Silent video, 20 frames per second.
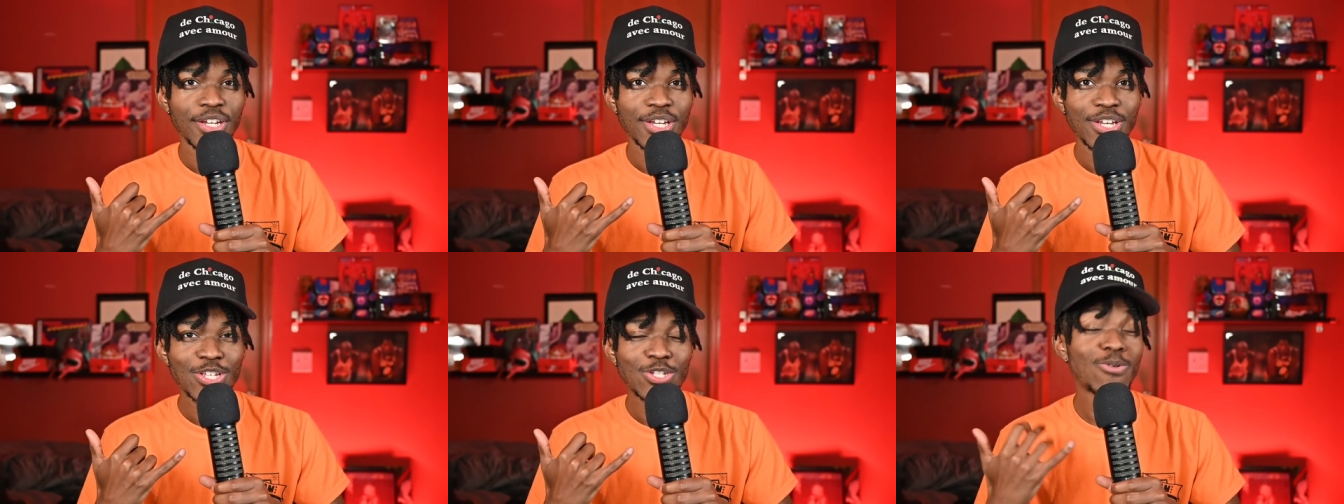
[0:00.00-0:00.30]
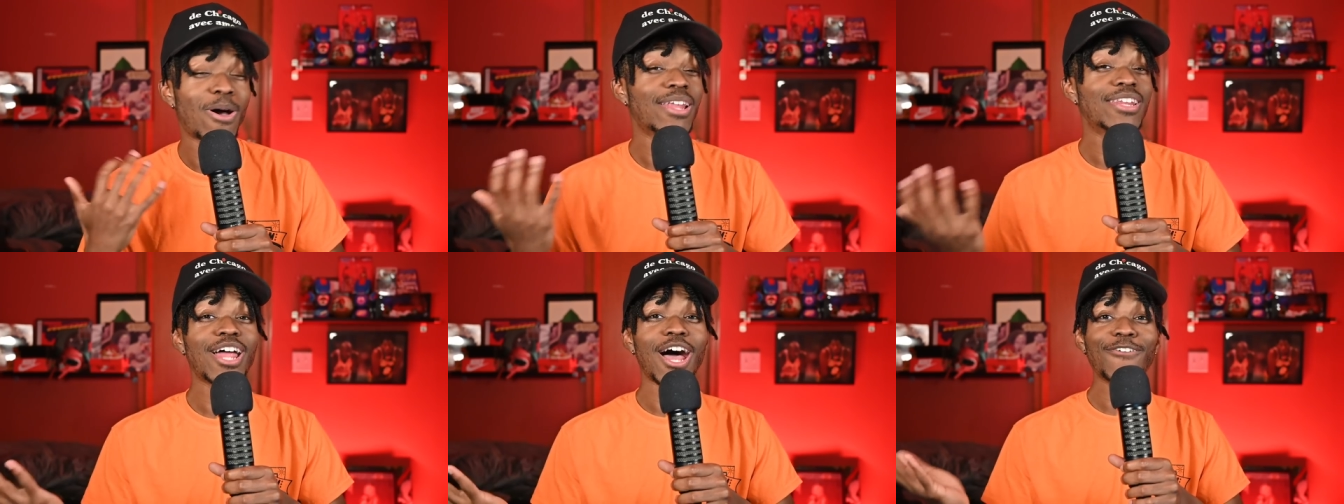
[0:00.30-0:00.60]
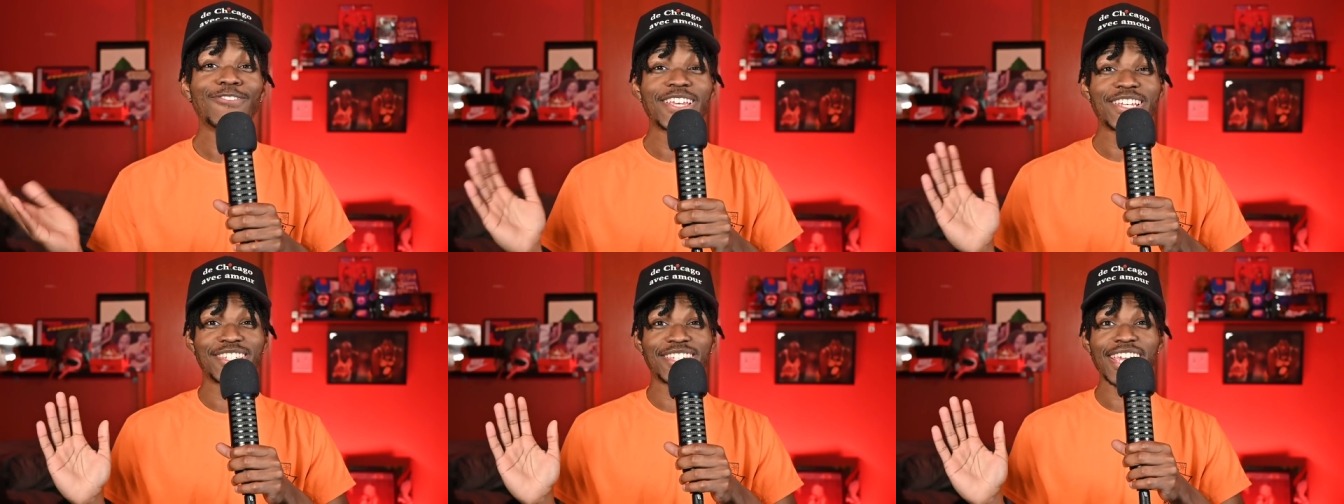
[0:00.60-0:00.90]
So I
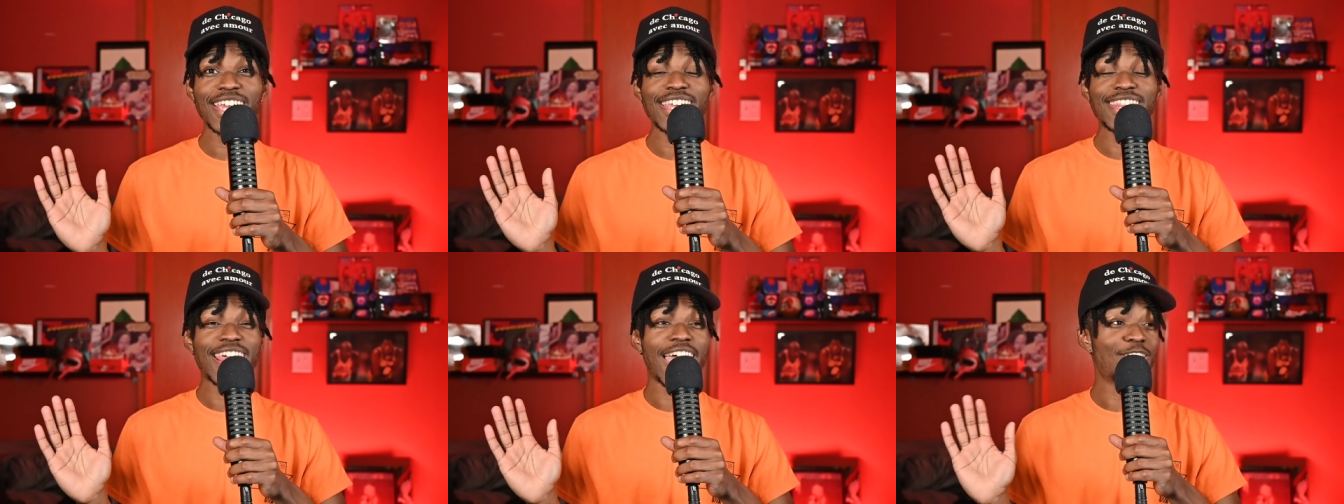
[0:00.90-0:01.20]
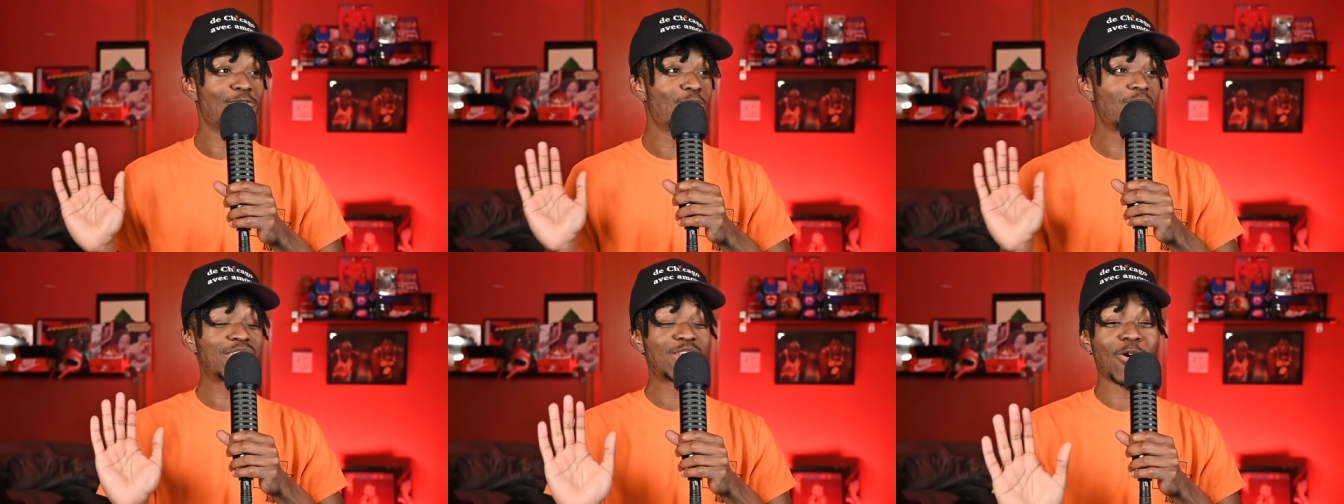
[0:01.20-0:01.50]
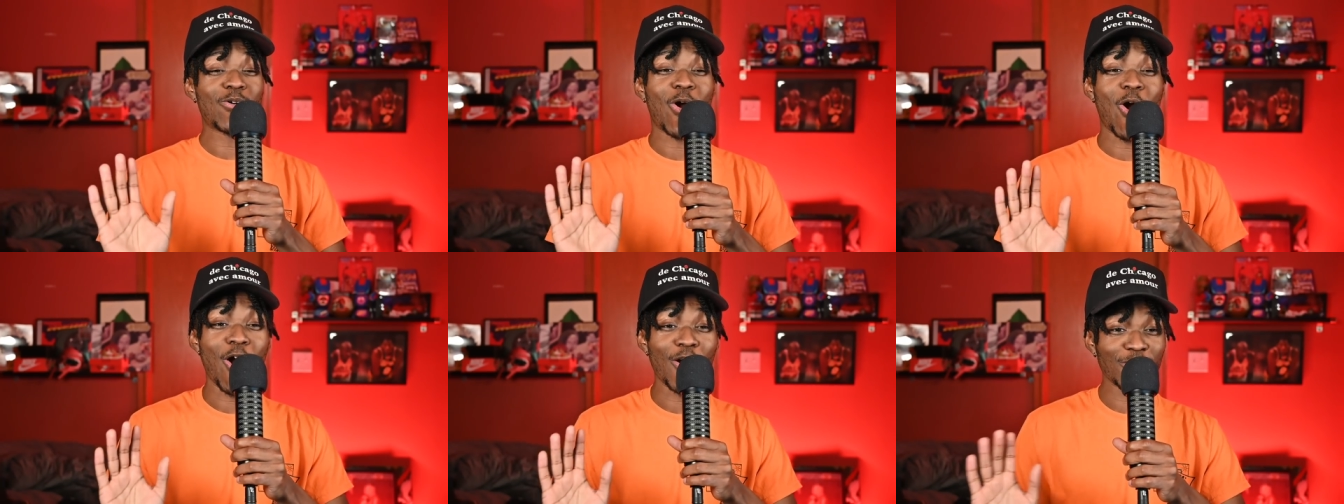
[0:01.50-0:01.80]
love to see that
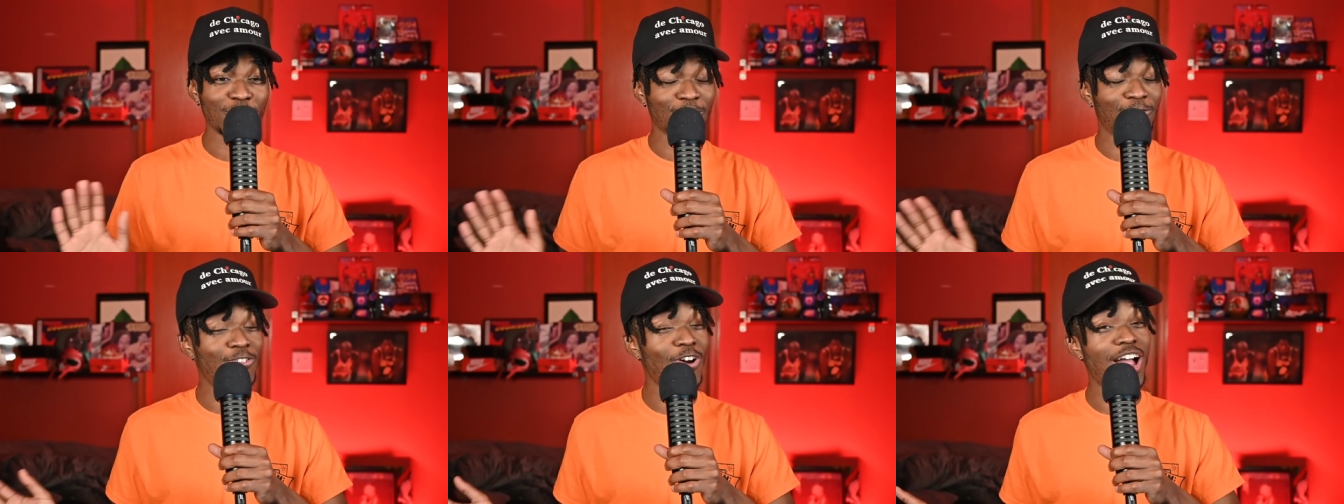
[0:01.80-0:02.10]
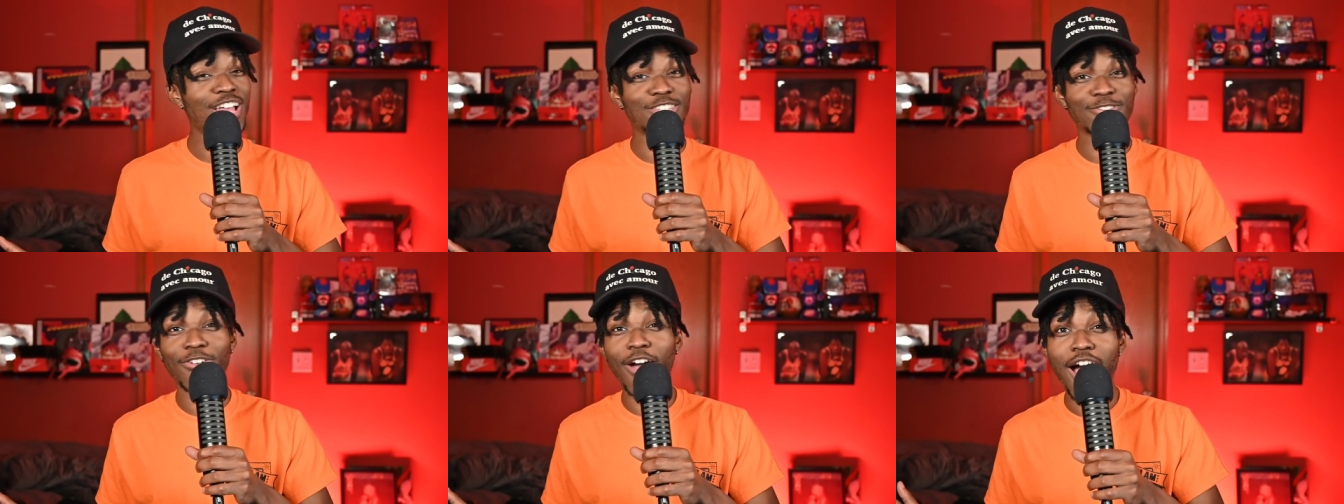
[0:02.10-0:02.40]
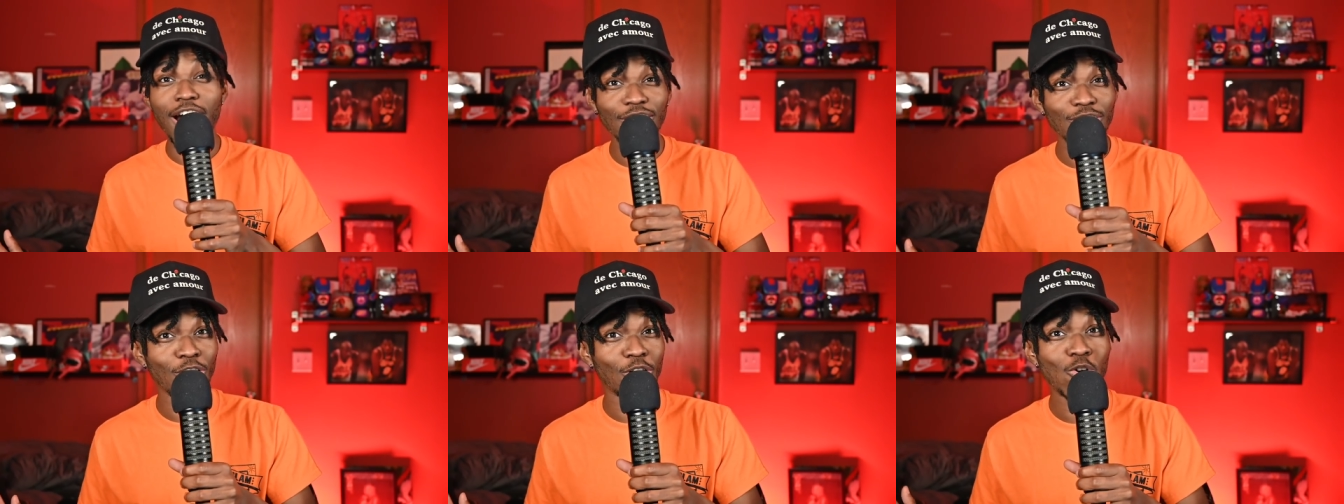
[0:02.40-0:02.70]
Wendell Carter and Franz
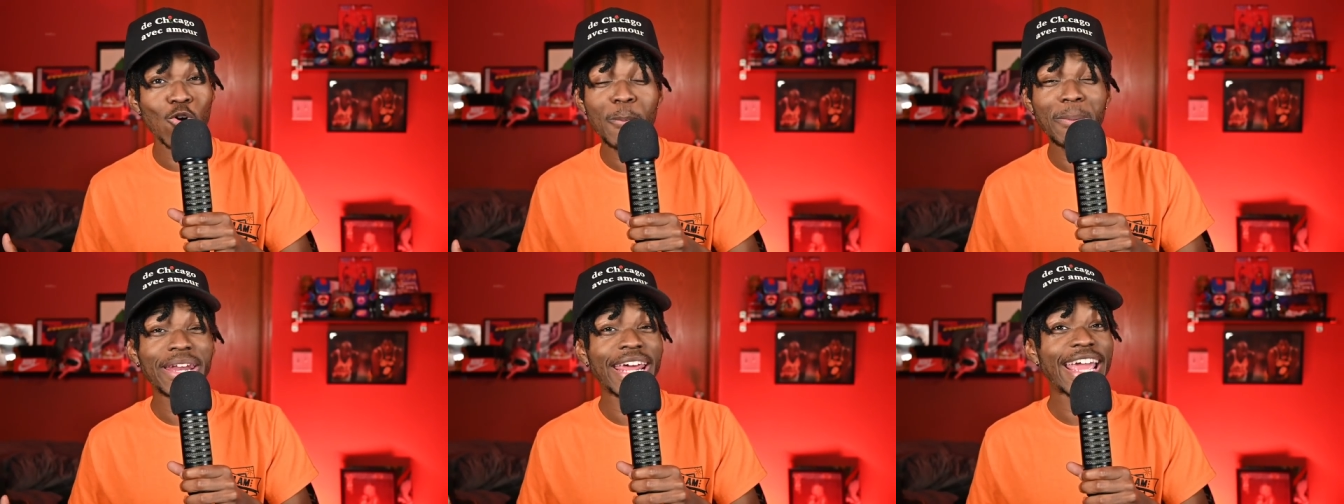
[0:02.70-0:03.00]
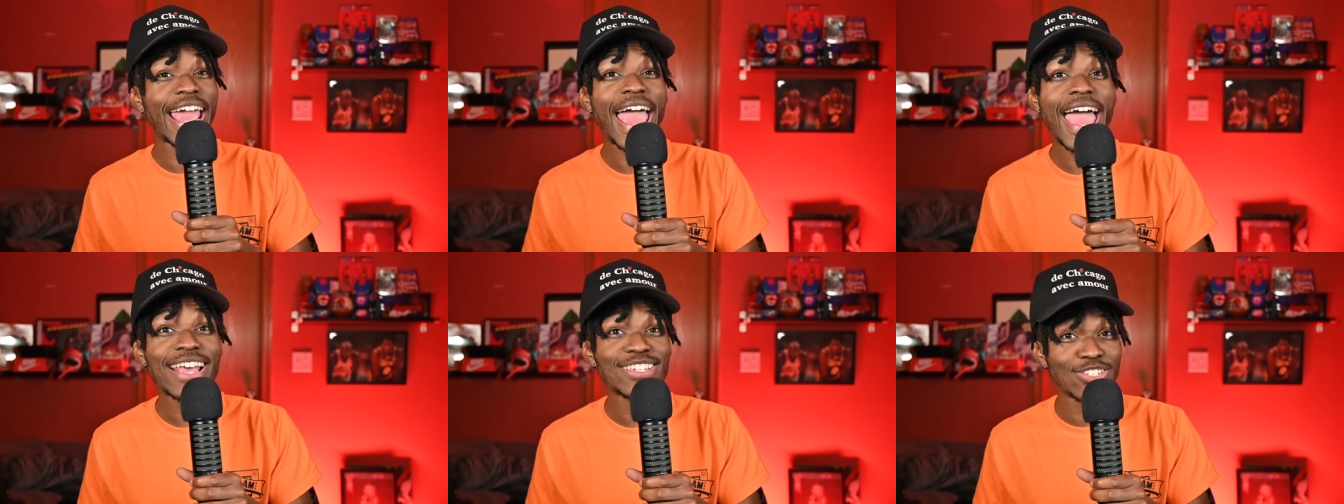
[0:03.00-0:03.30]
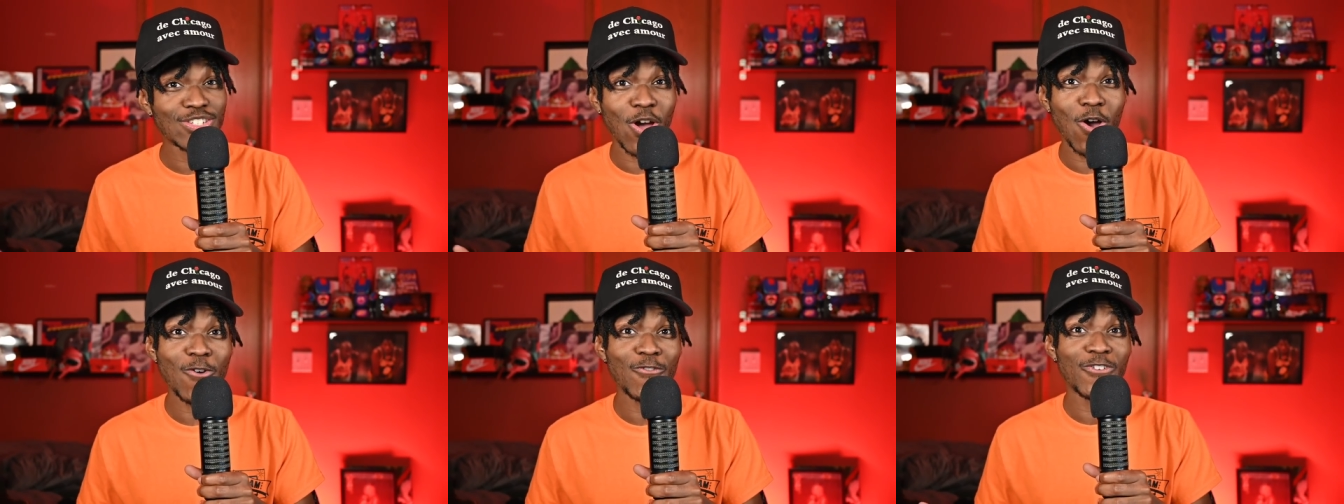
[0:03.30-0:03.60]
Wagner are hooping their
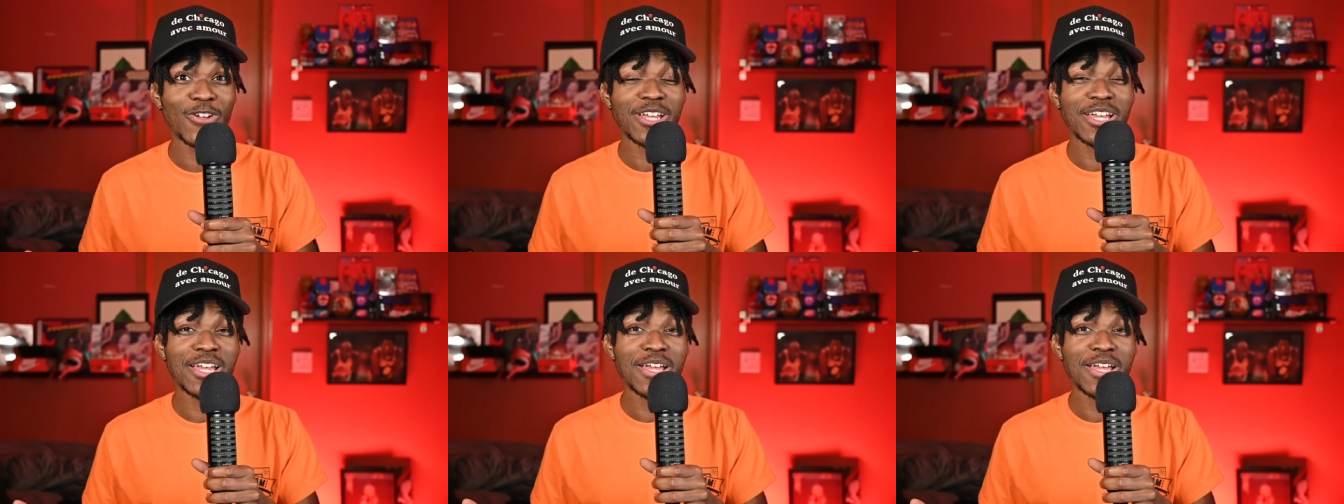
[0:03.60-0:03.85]
ass off.